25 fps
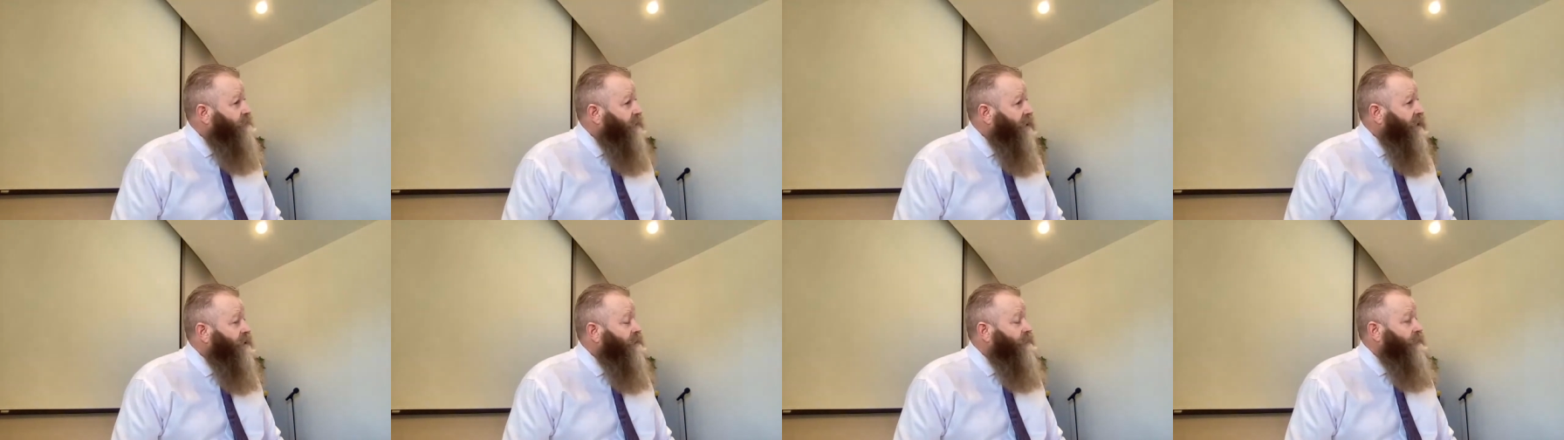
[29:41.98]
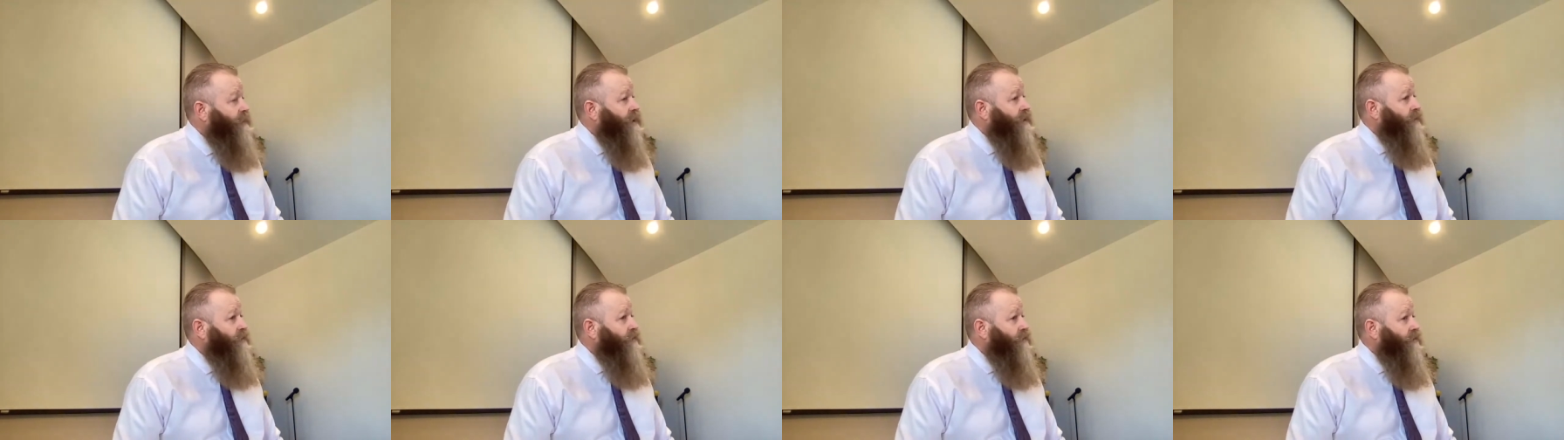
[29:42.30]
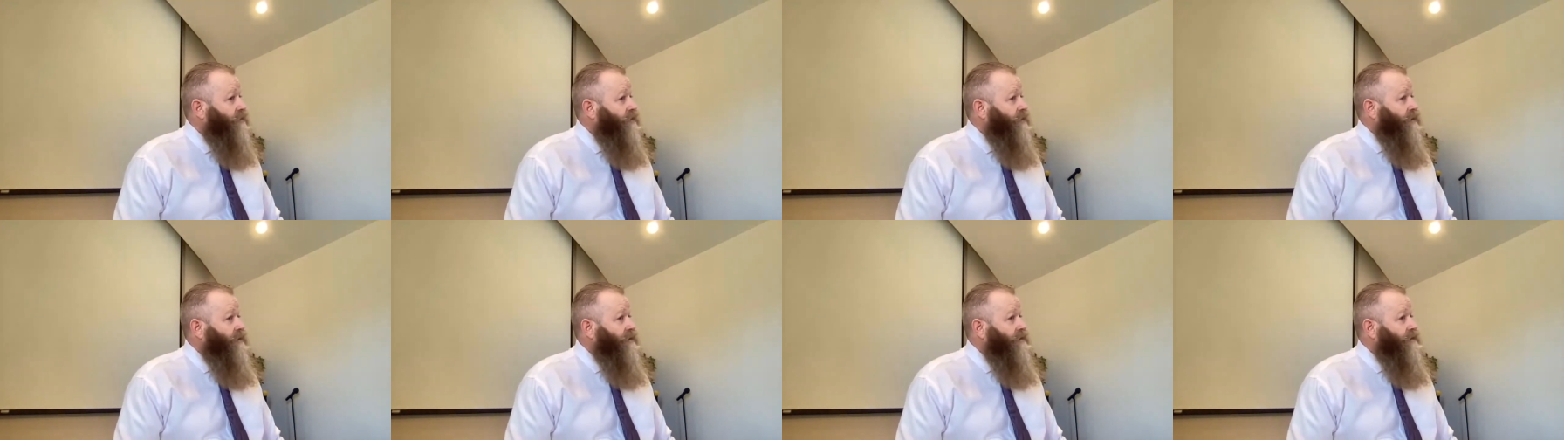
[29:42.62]
be a
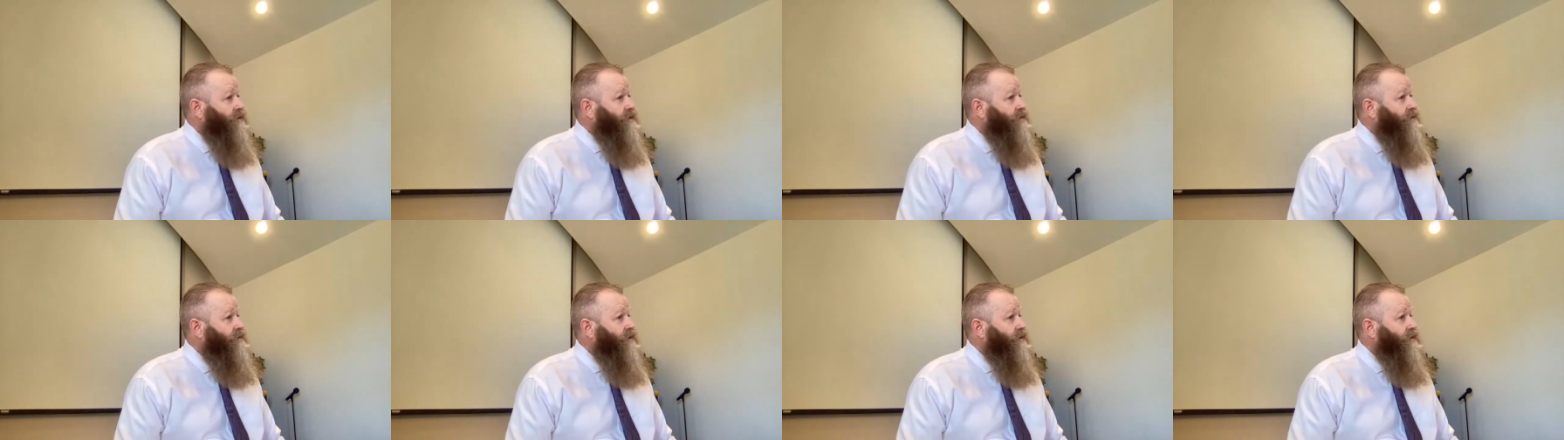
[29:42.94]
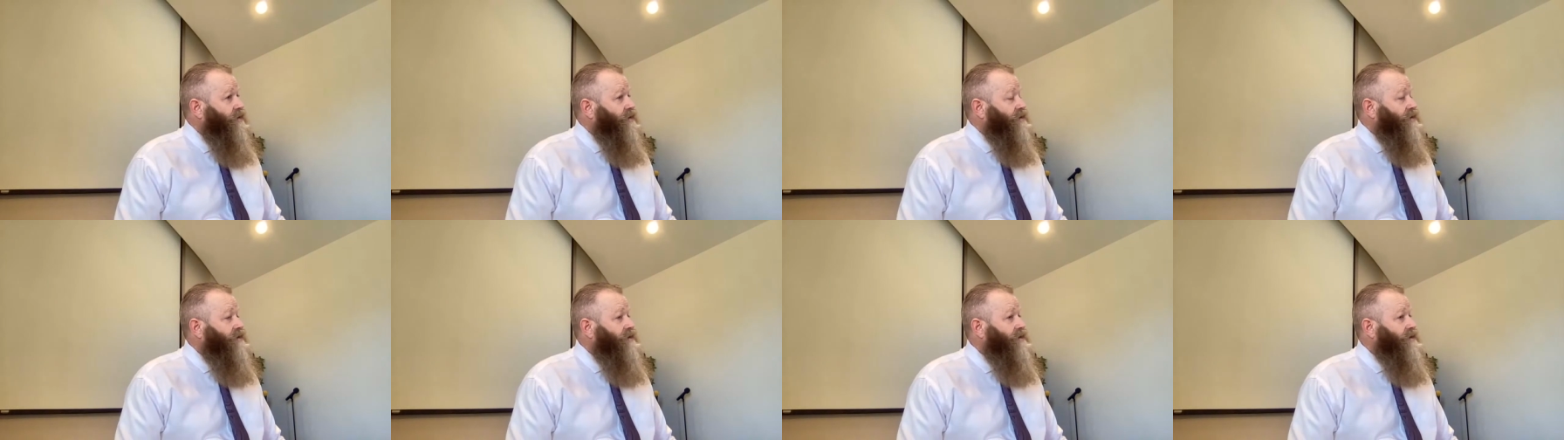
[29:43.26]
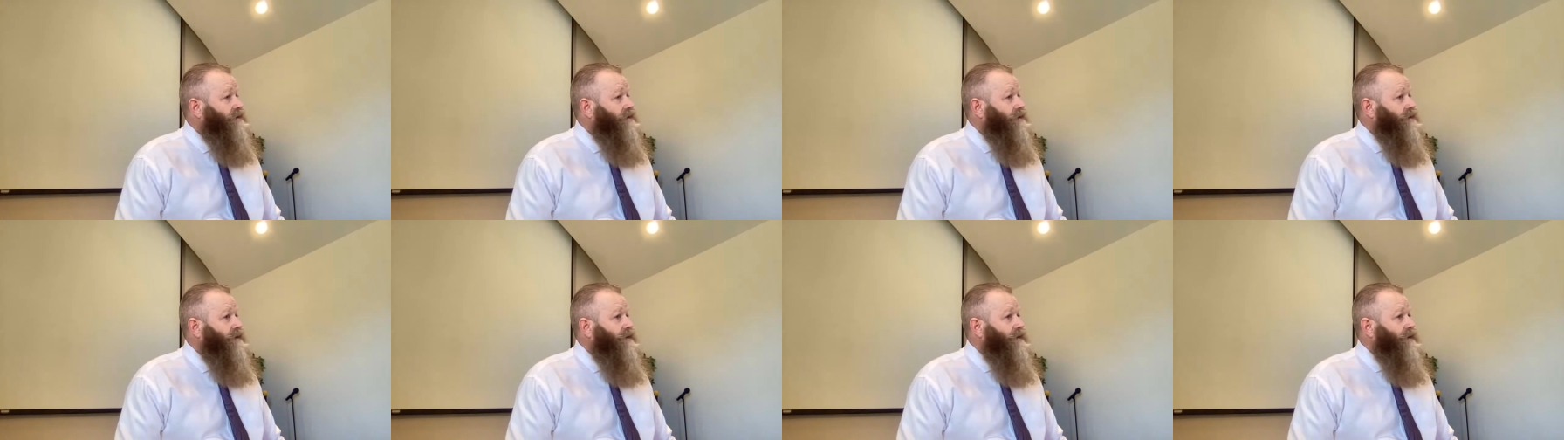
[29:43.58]
minority in this world.
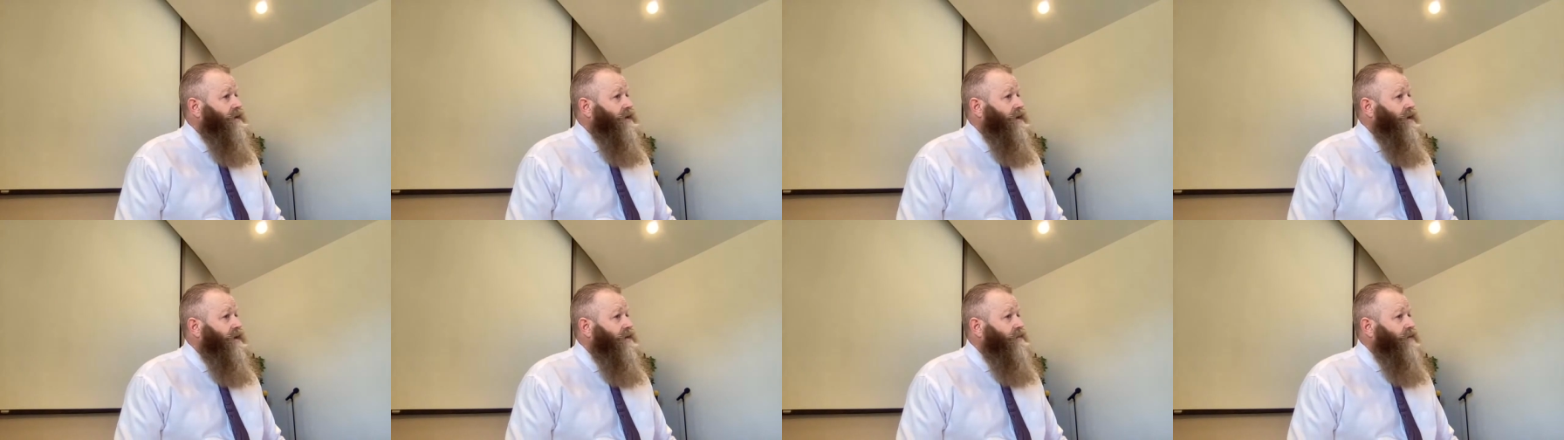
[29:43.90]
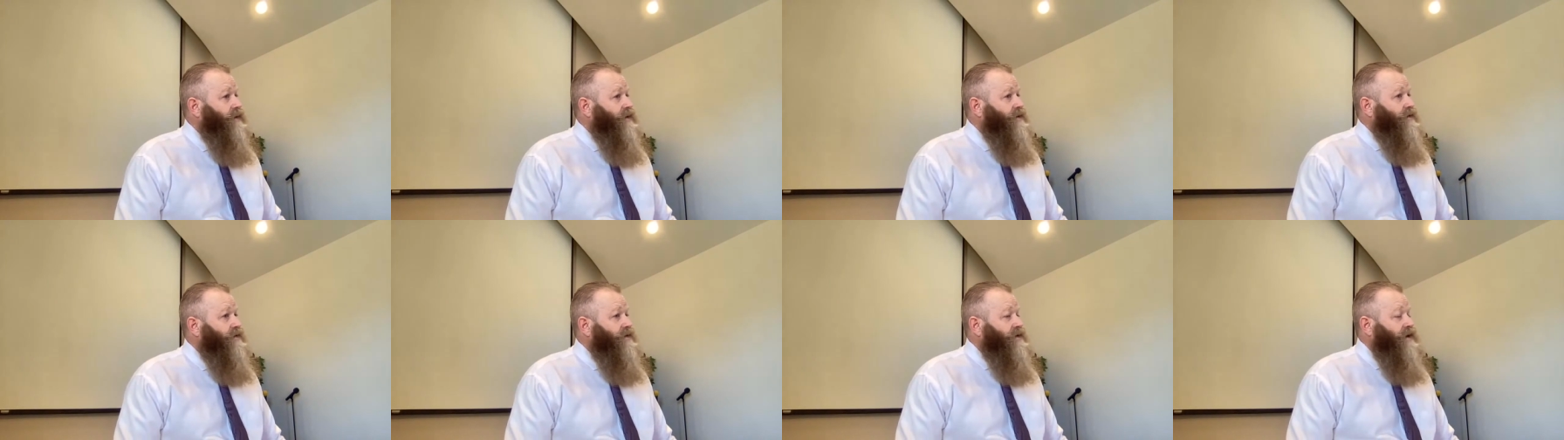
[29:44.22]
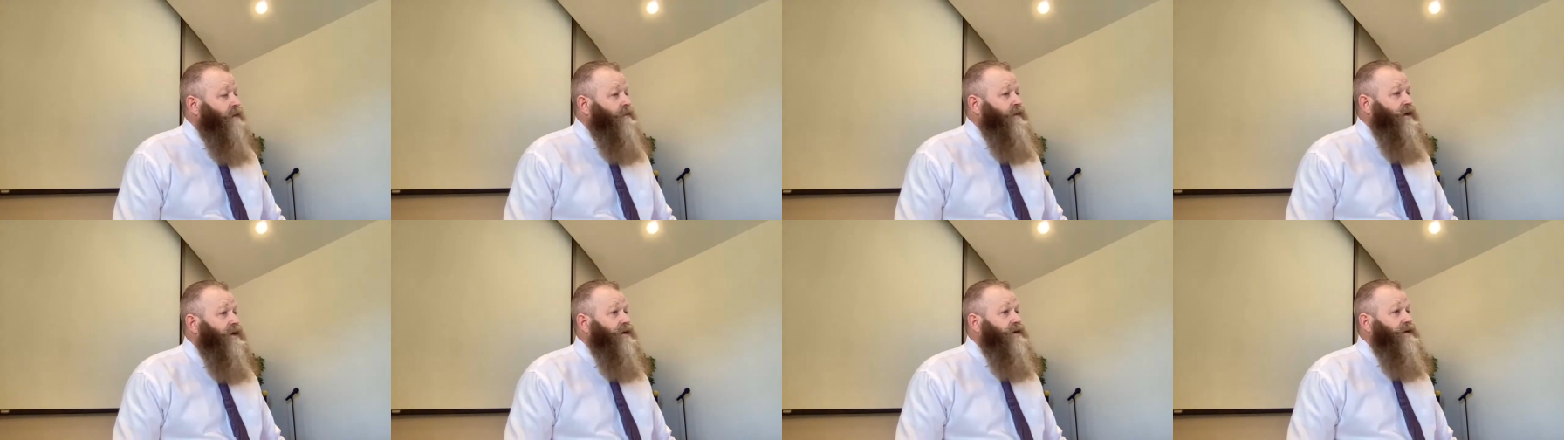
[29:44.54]
But there's
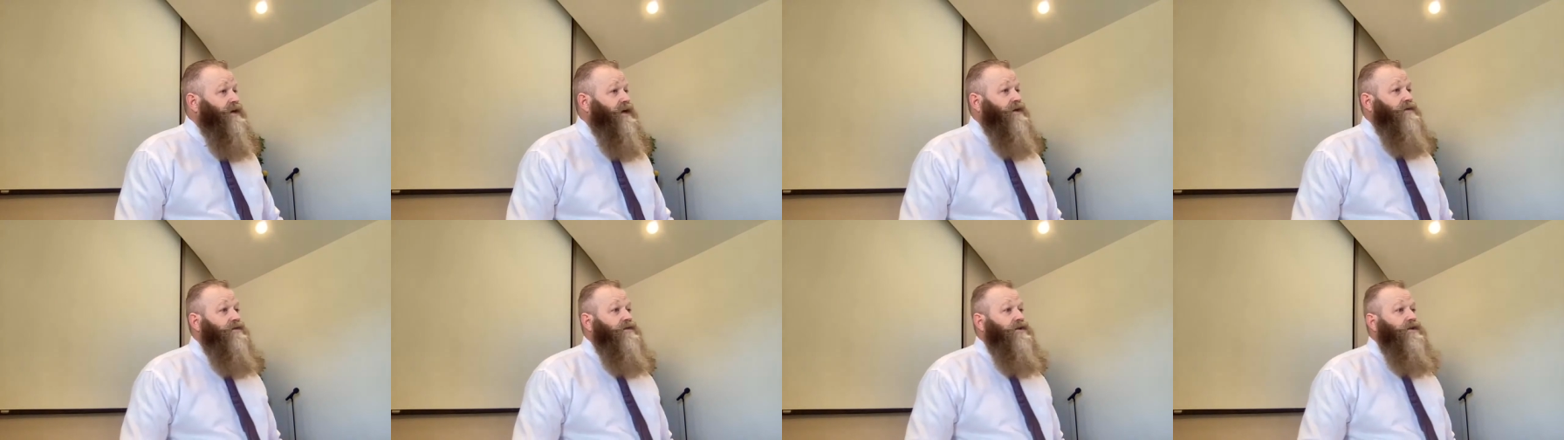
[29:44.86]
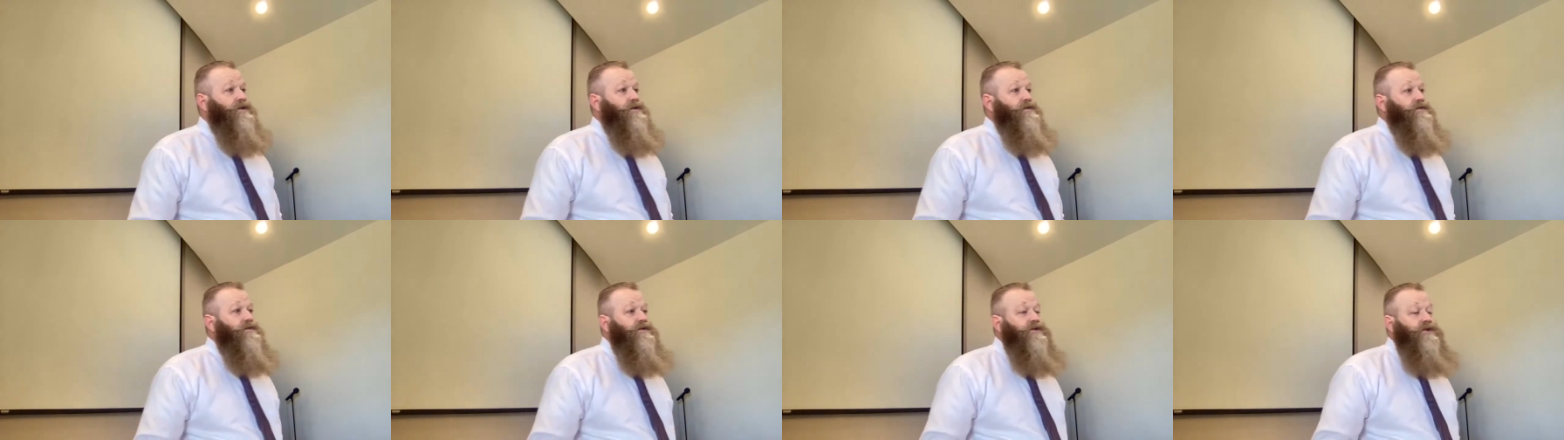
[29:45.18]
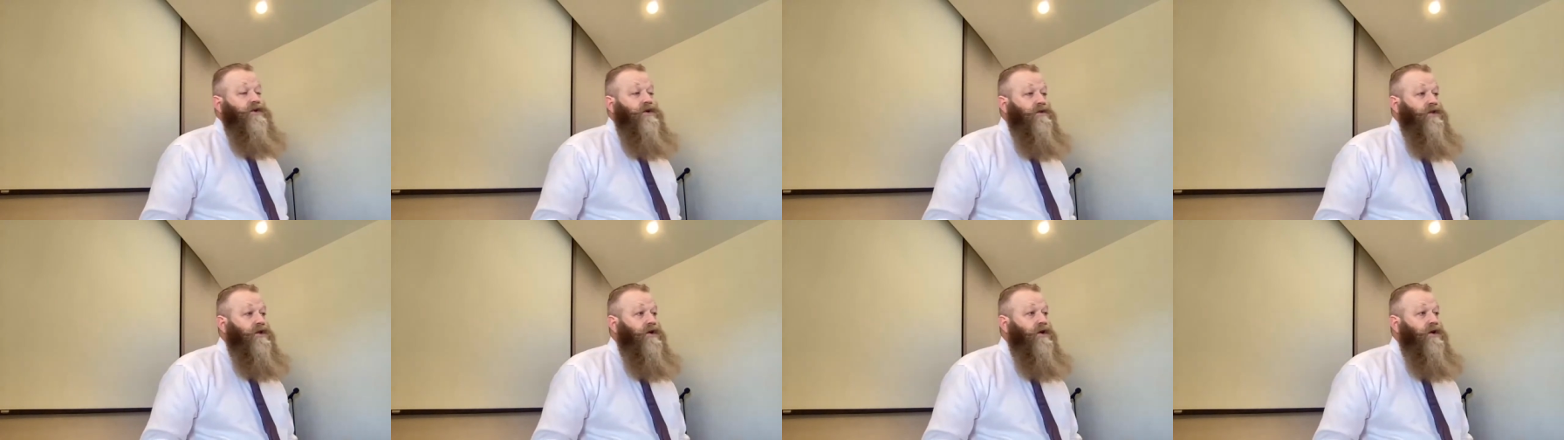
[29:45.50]
coming a day when you will no